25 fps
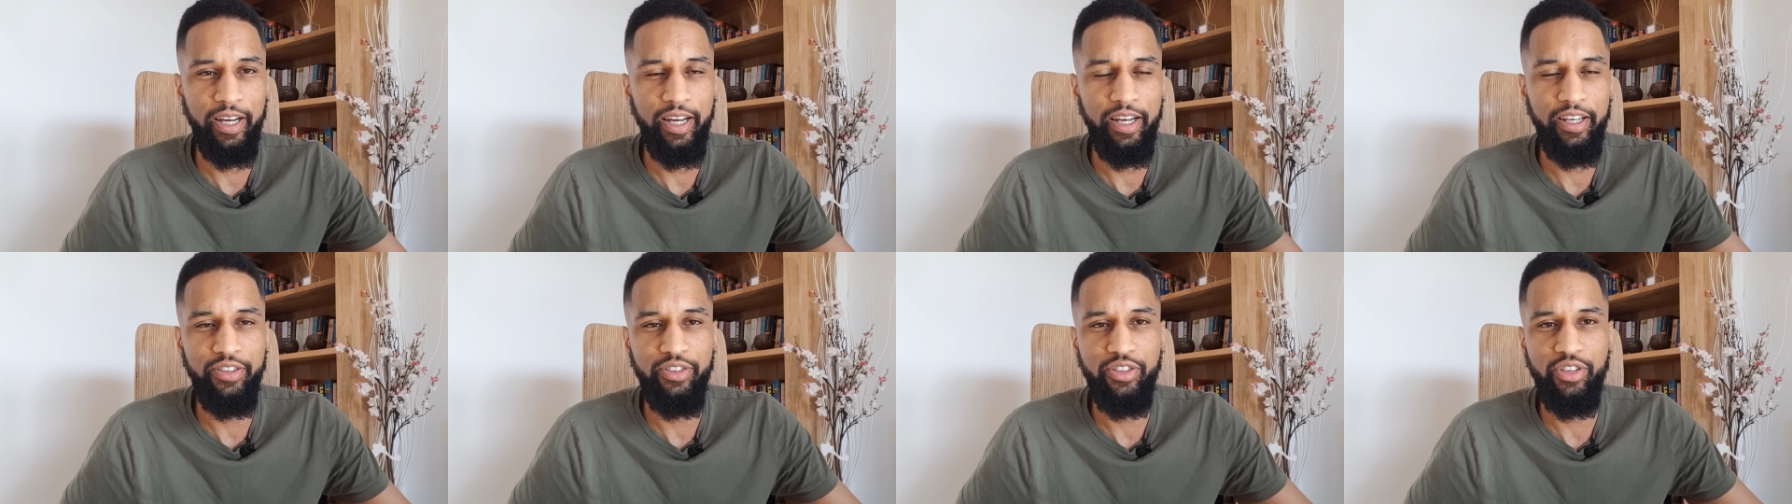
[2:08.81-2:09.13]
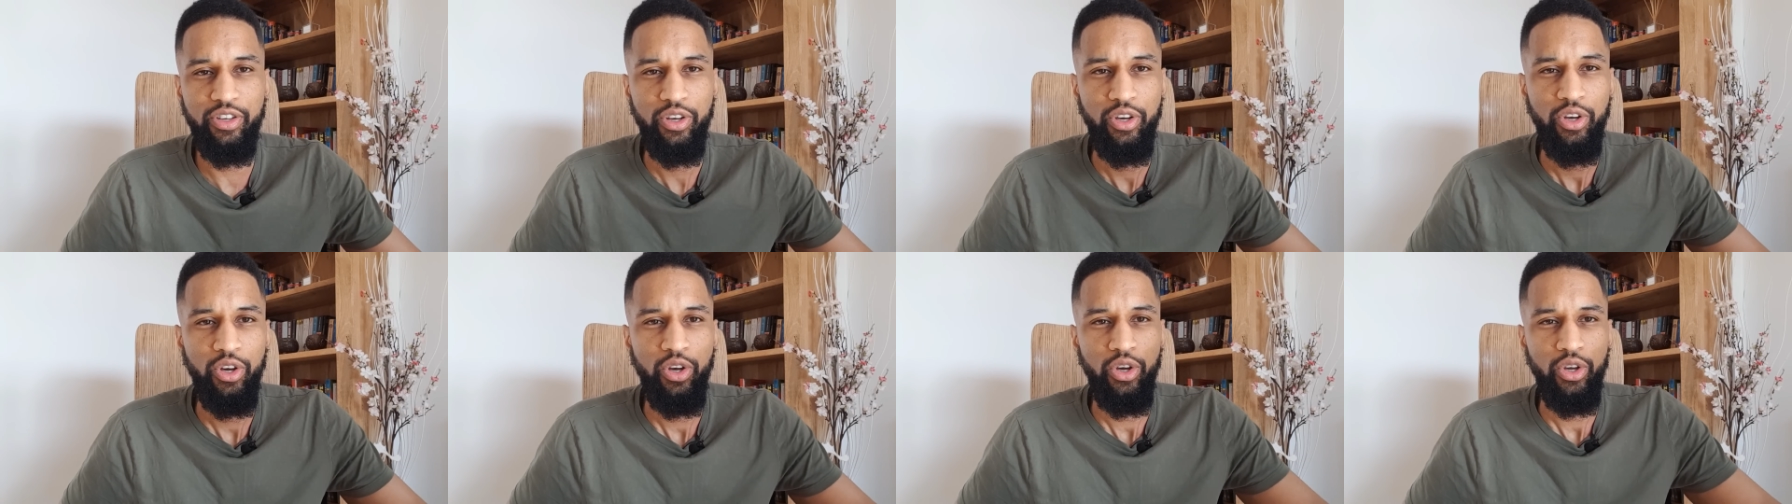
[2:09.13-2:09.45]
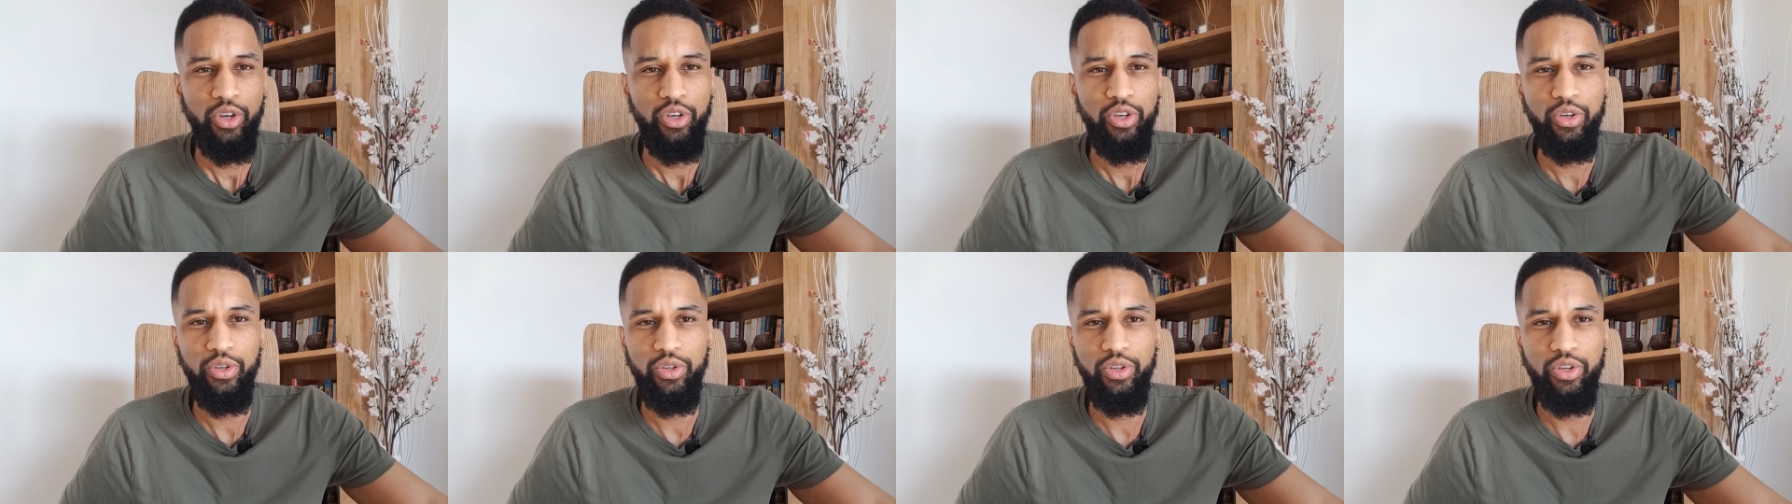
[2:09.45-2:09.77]
hand,
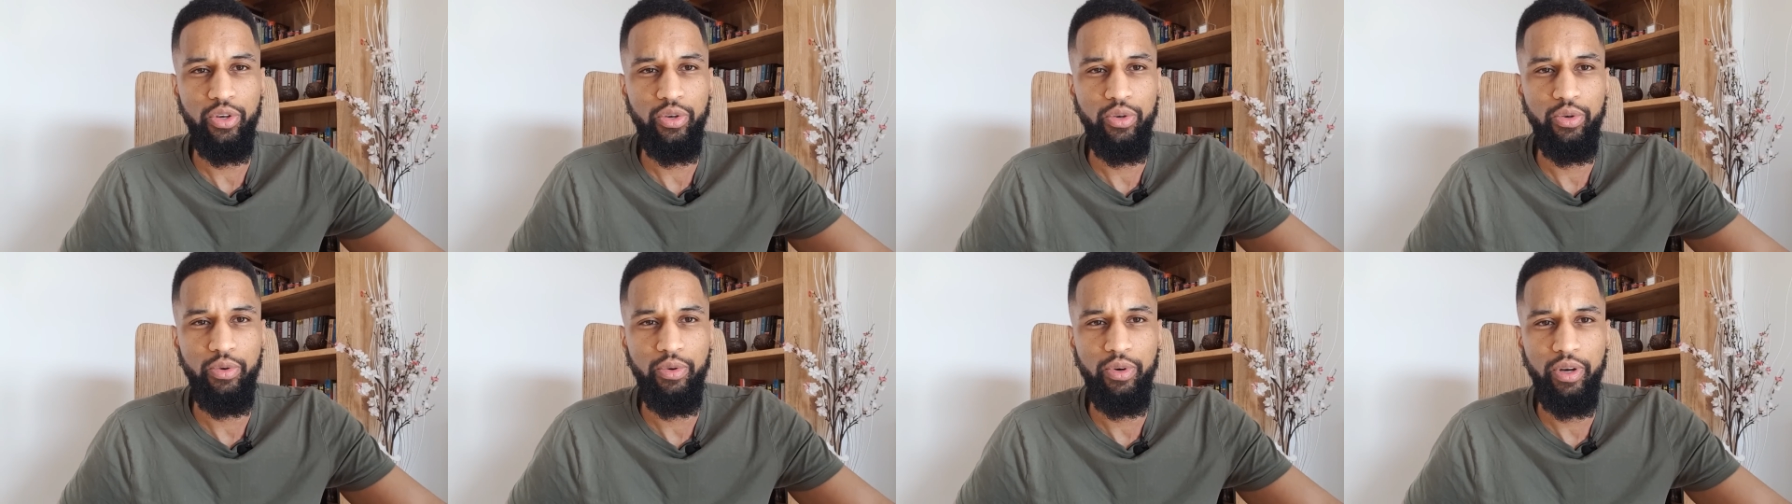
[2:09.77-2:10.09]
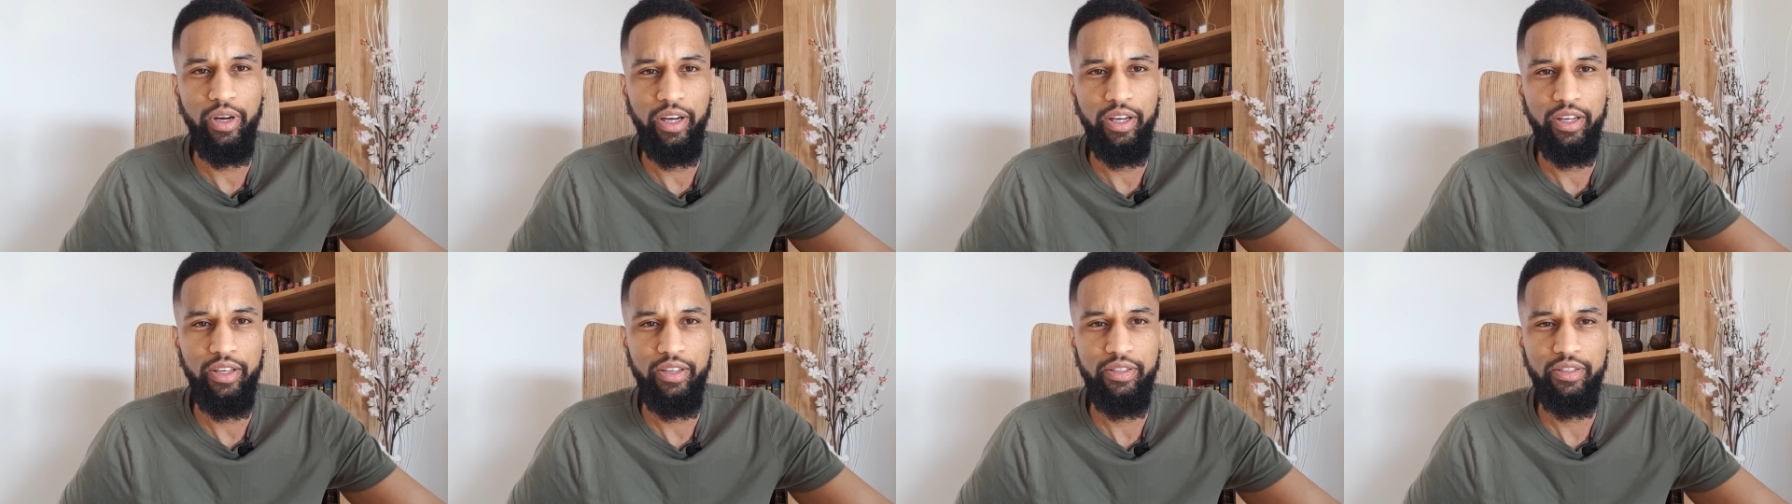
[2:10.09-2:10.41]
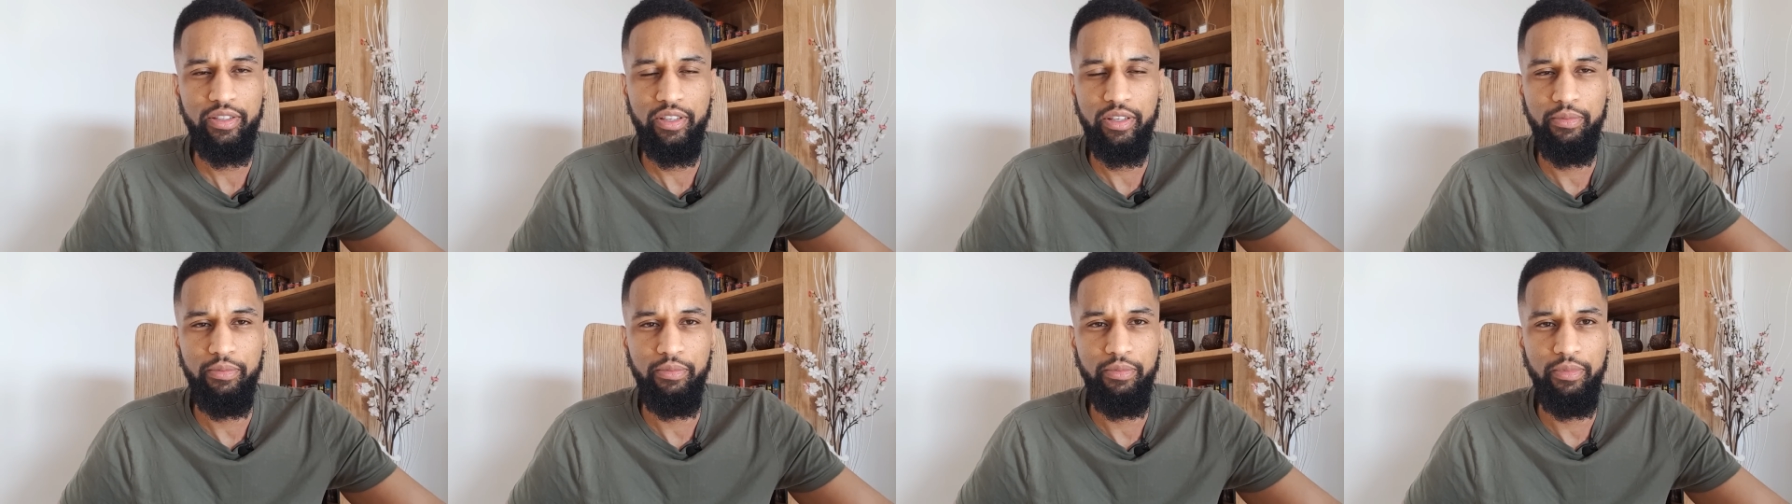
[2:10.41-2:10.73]
you do
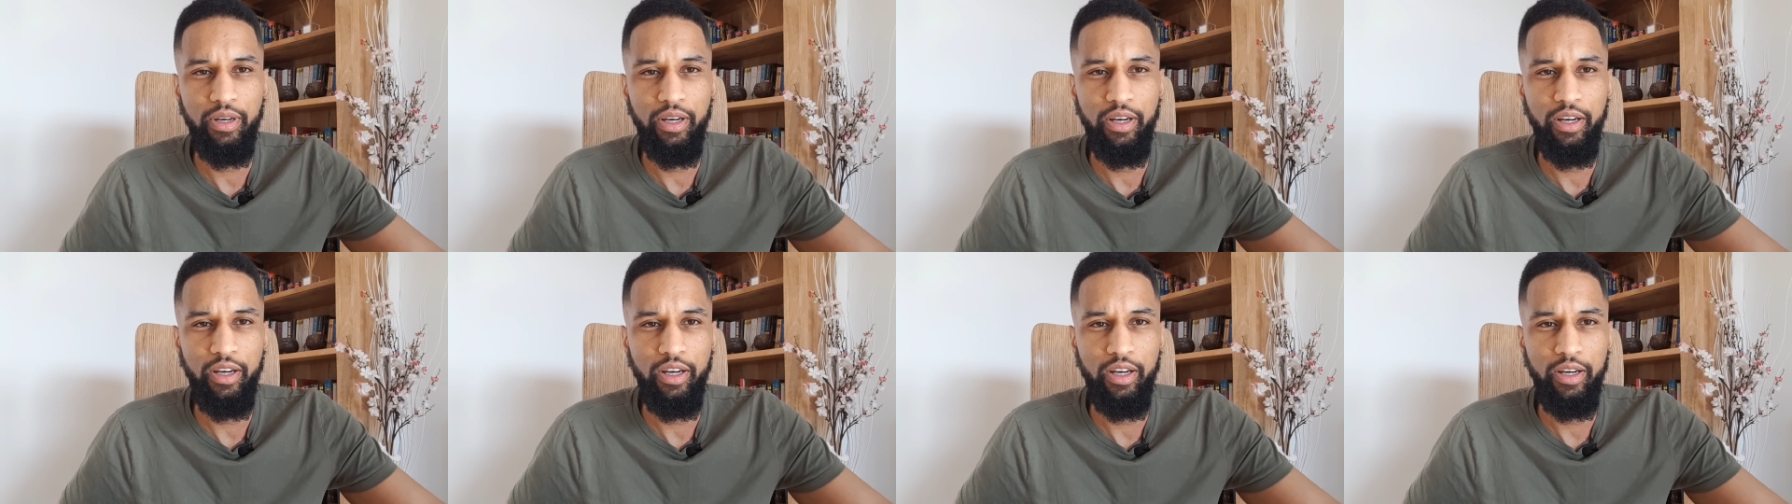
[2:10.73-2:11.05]
some